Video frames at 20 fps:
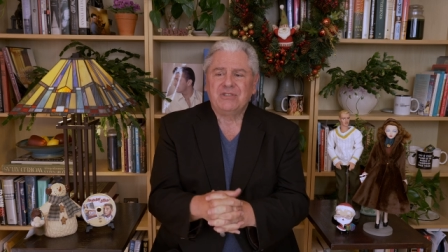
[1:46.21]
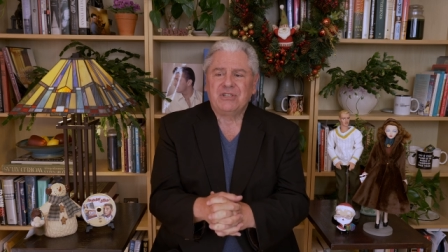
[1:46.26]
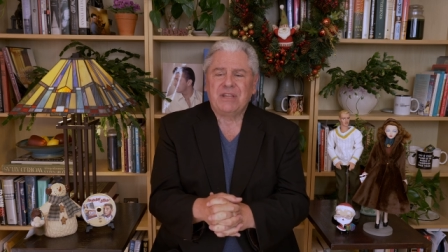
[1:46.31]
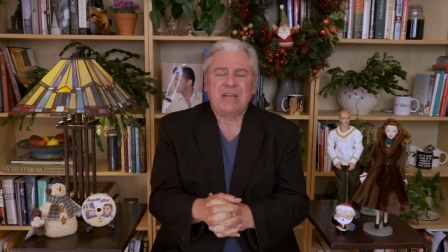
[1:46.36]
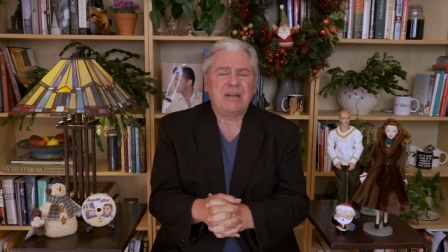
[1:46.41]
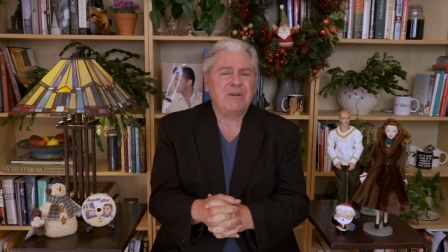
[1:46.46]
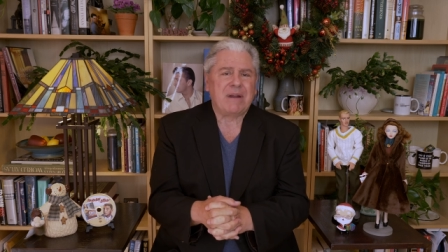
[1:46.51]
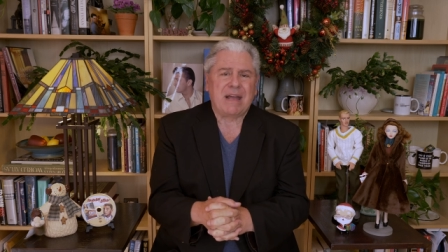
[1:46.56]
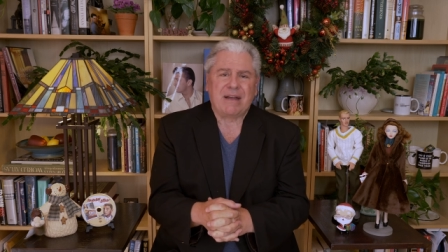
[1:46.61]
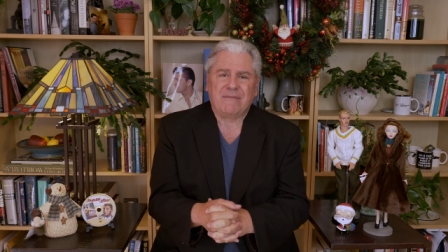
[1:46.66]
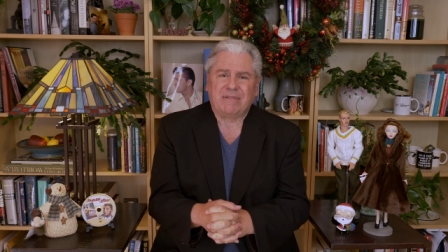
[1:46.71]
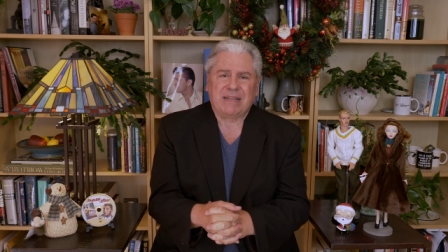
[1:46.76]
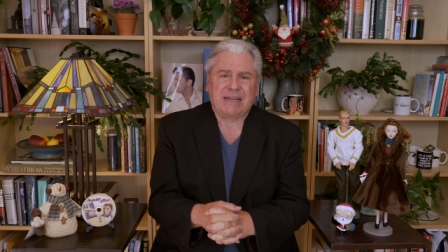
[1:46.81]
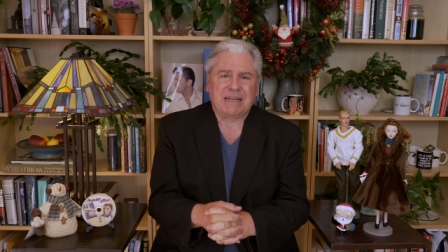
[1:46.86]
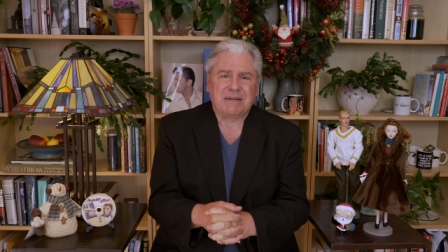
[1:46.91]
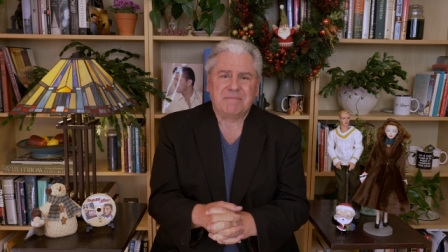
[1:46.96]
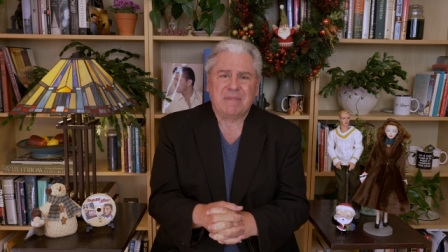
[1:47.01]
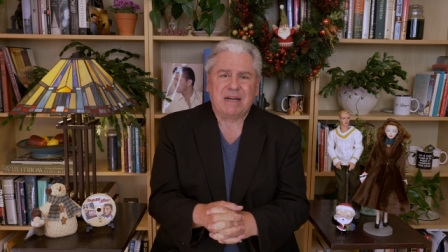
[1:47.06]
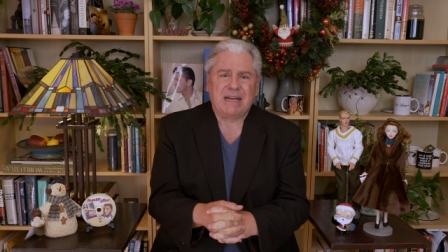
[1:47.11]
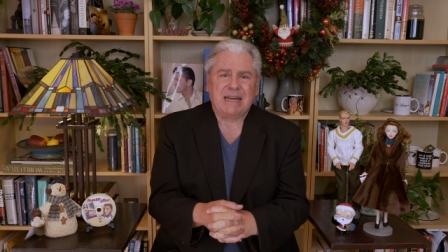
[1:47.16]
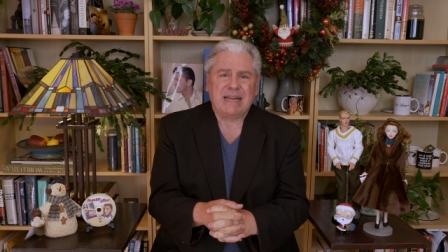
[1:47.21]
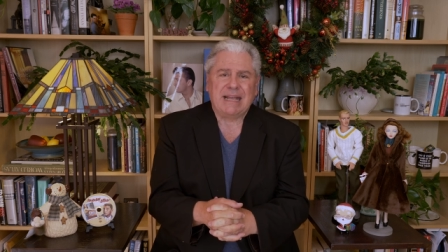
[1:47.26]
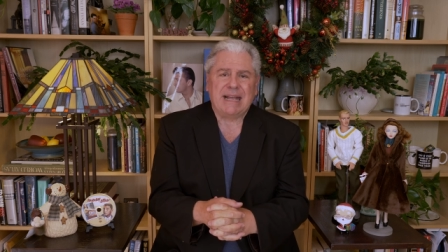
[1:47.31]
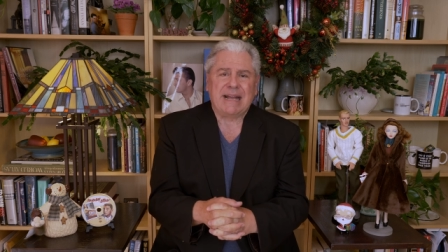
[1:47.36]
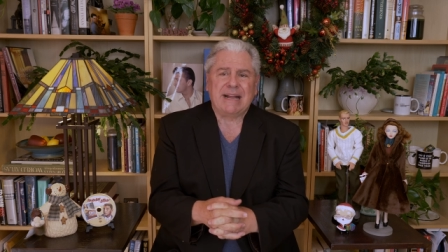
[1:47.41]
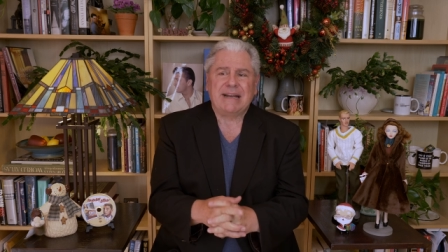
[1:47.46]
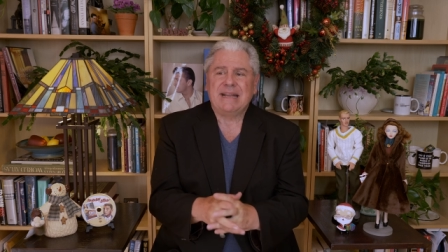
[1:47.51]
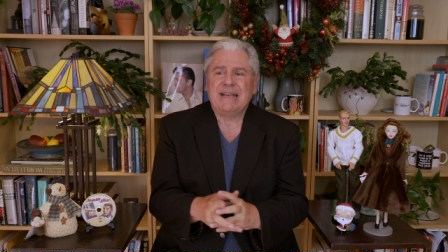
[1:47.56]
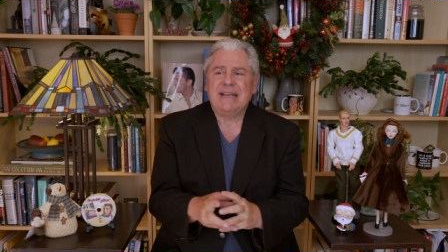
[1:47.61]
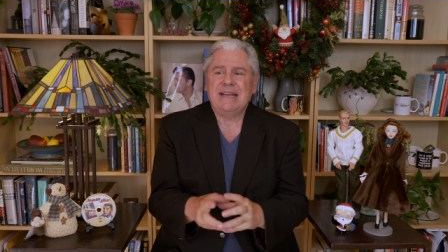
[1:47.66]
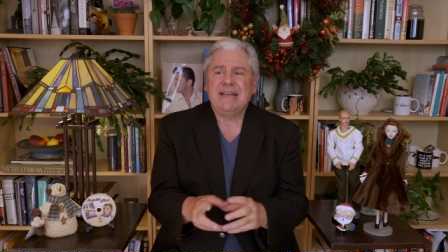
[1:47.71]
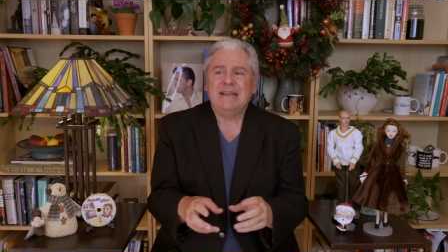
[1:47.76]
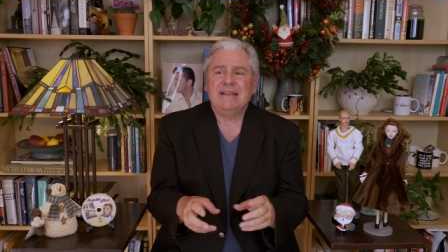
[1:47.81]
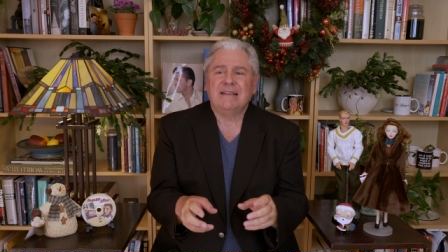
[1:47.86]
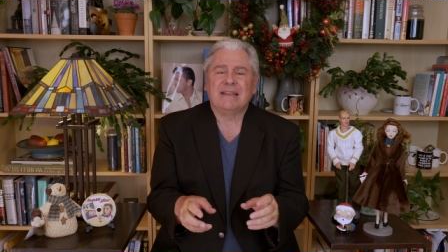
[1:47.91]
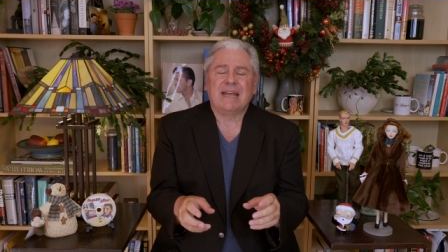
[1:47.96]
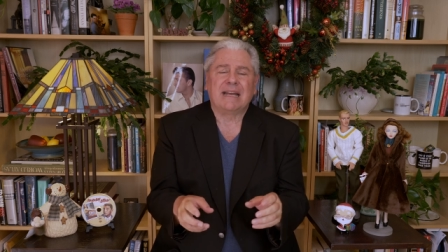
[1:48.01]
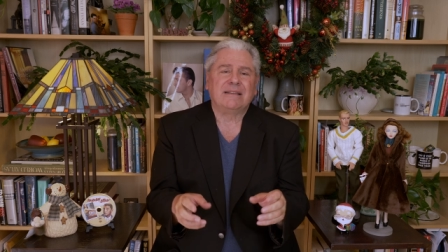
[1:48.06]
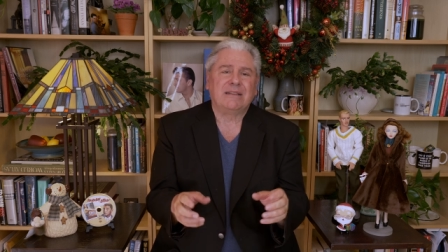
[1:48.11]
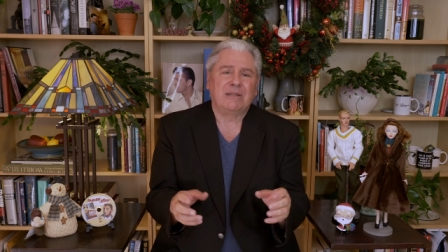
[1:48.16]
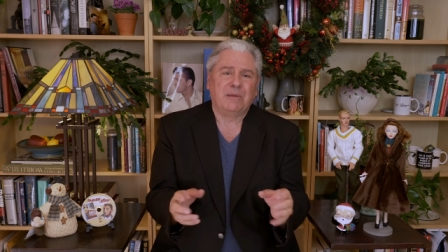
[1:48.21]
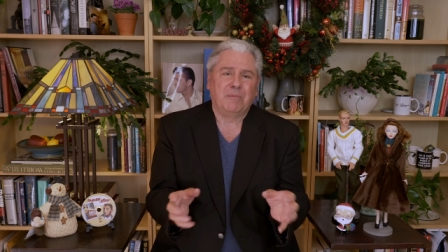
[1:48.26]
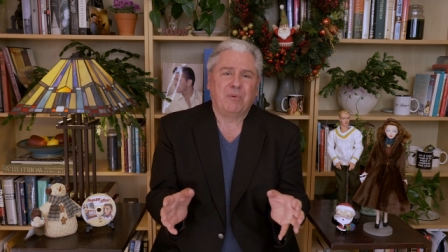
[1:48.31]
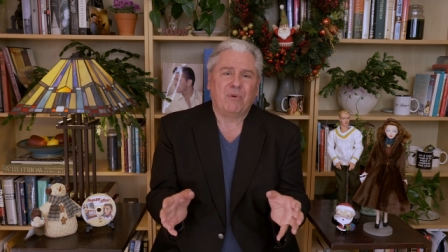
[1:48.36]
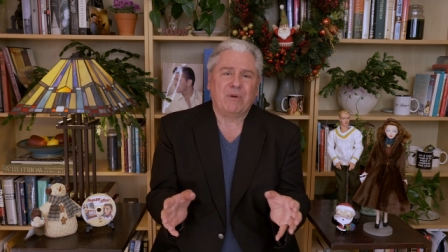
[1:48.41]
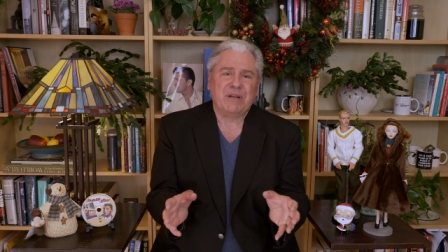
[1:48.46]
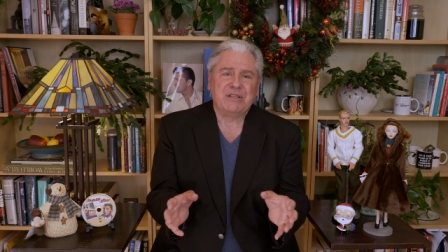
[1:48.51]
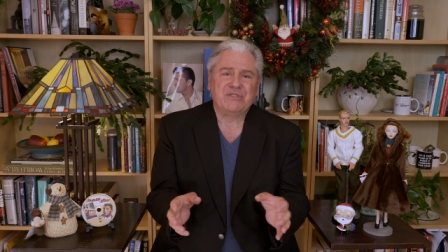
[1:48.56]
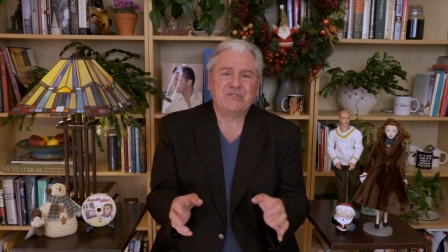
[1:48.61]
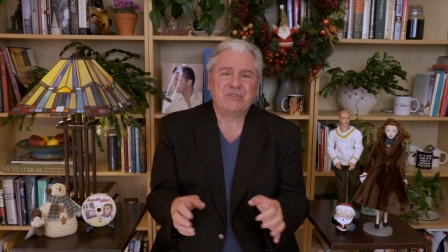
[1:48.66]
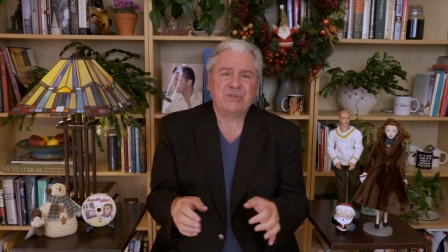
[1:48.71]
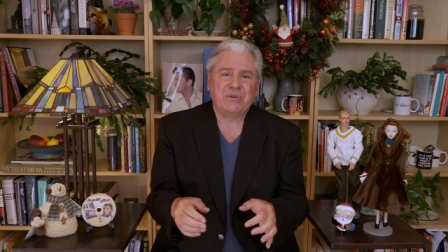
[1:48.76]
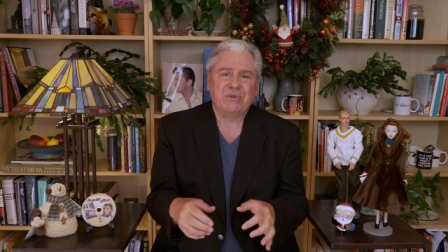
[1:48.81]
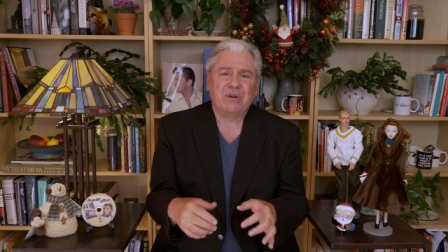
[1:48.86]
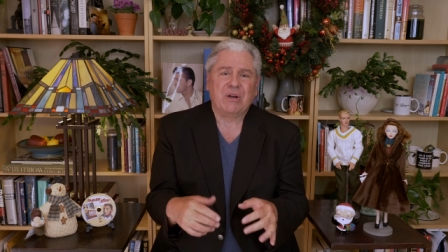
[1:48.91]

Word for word: they don't have a lot of money, and he, like little boys do,